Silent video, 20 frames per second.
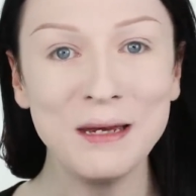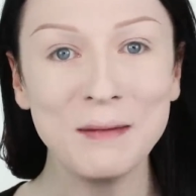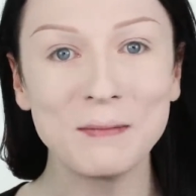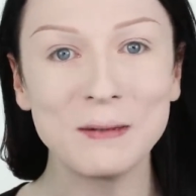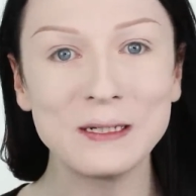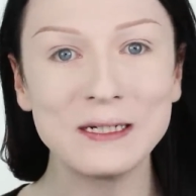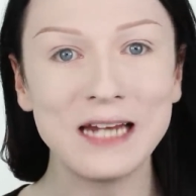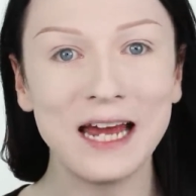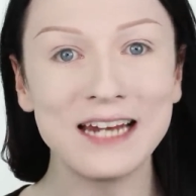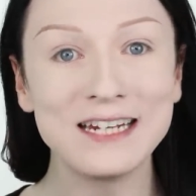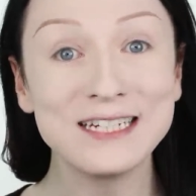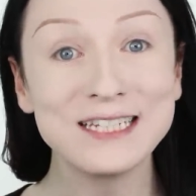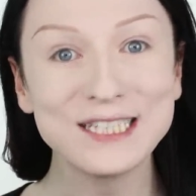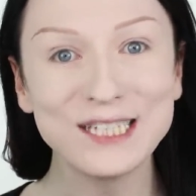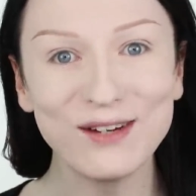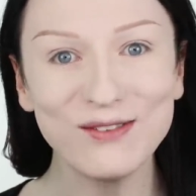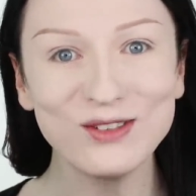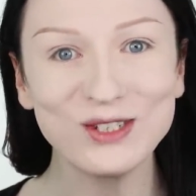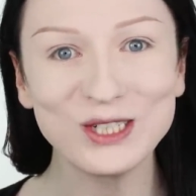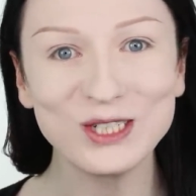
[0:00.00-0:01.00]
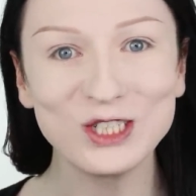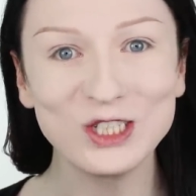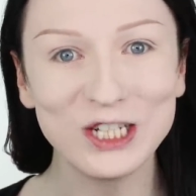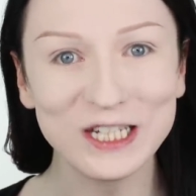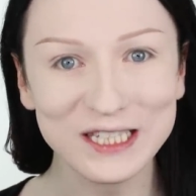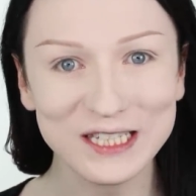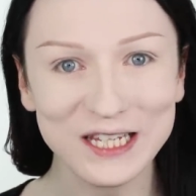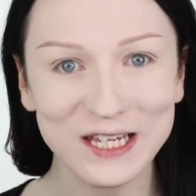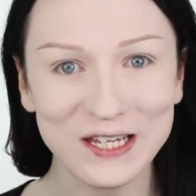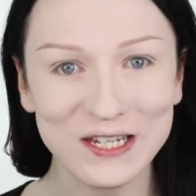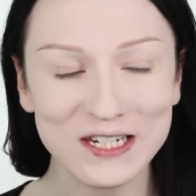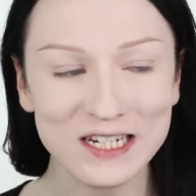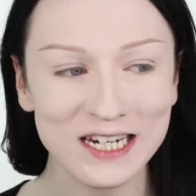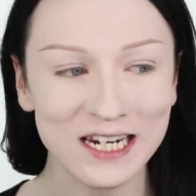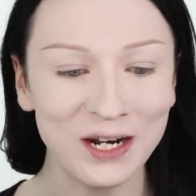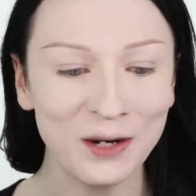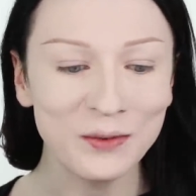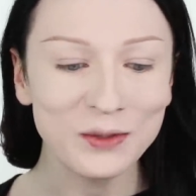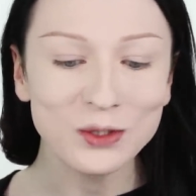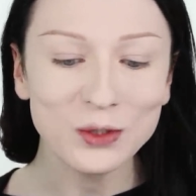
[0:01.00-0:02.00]
But I discovered it just the other day
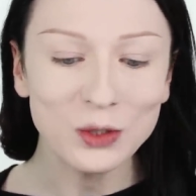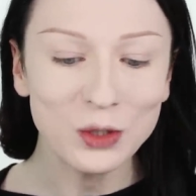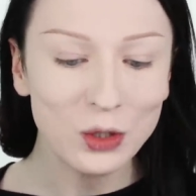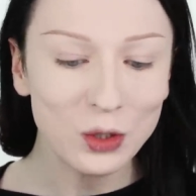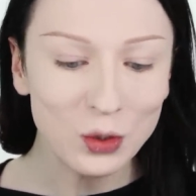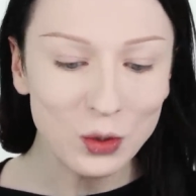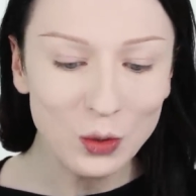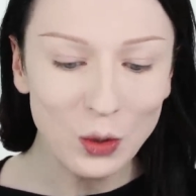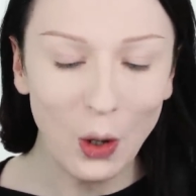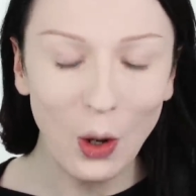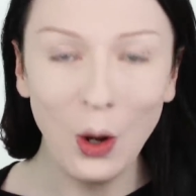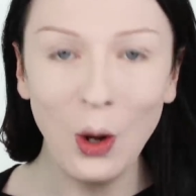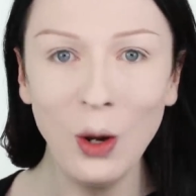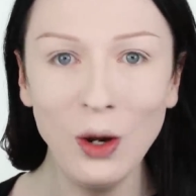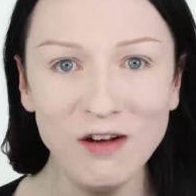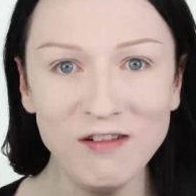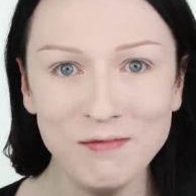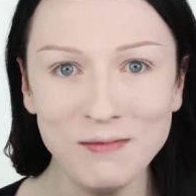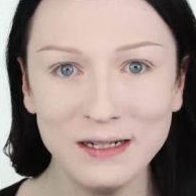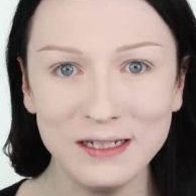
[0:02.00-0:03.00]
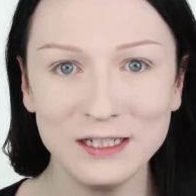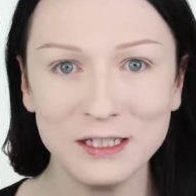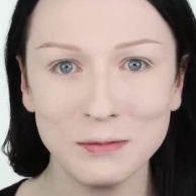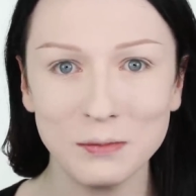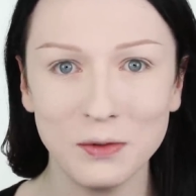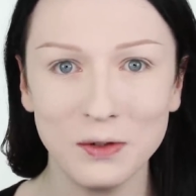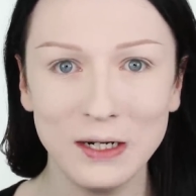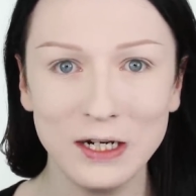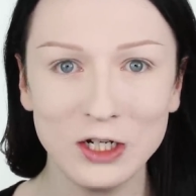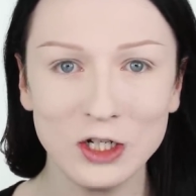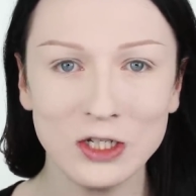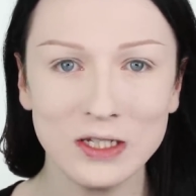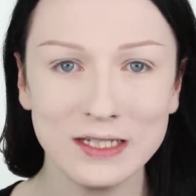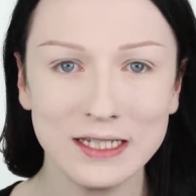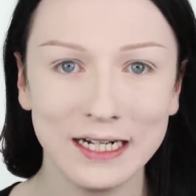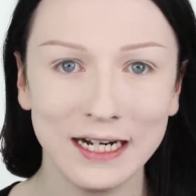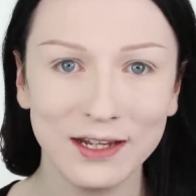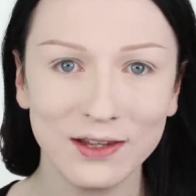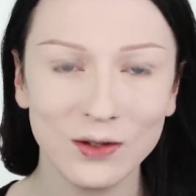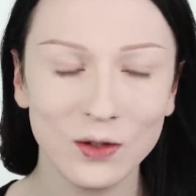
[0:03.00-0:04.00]
and I was going through all of my
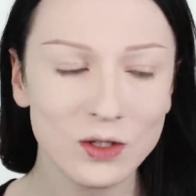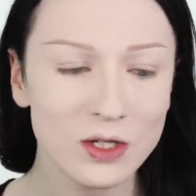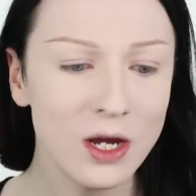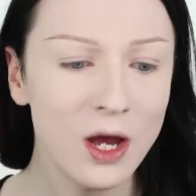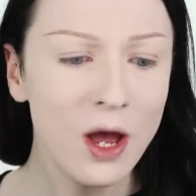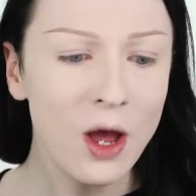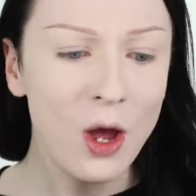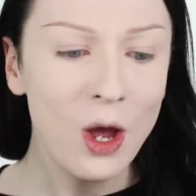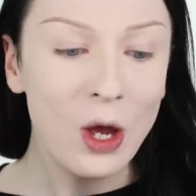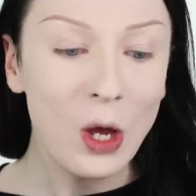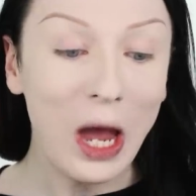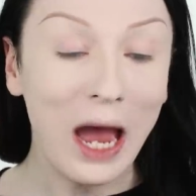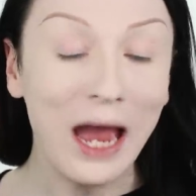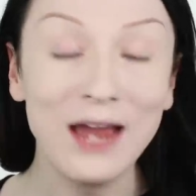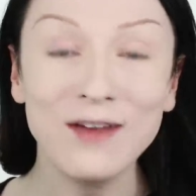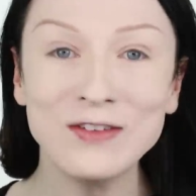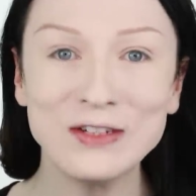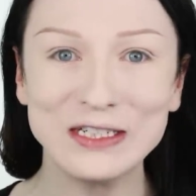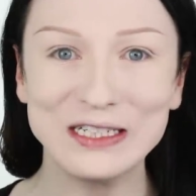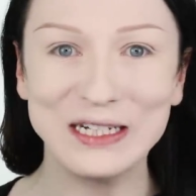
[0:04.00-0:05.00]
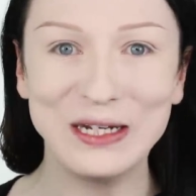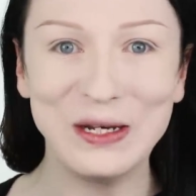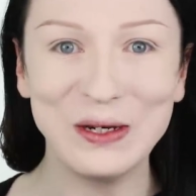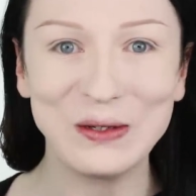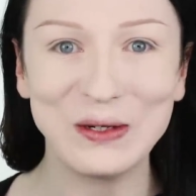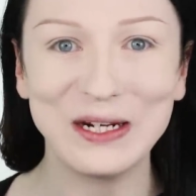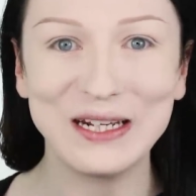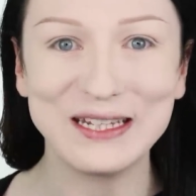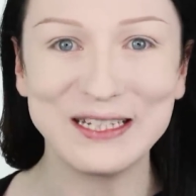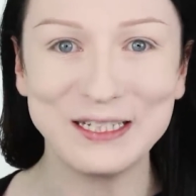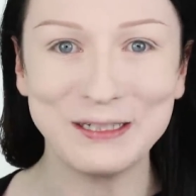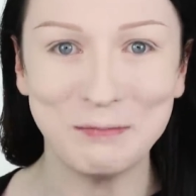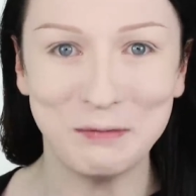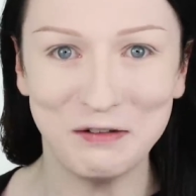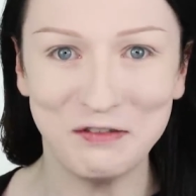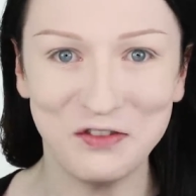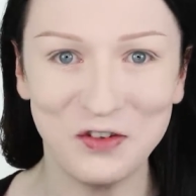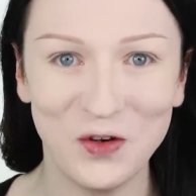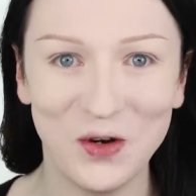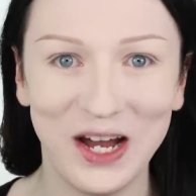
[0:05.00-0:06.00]
inspirations and I thought, I haven't done a look like this
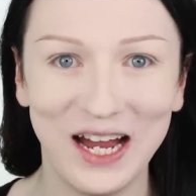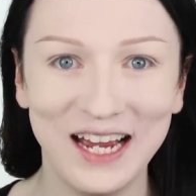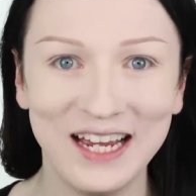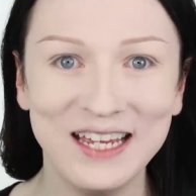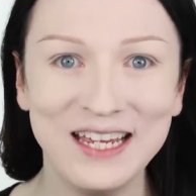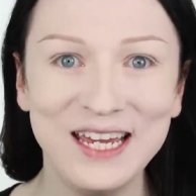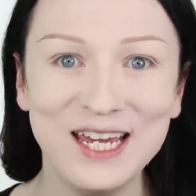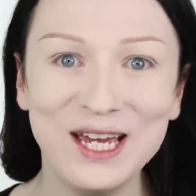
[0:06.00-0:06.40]
before.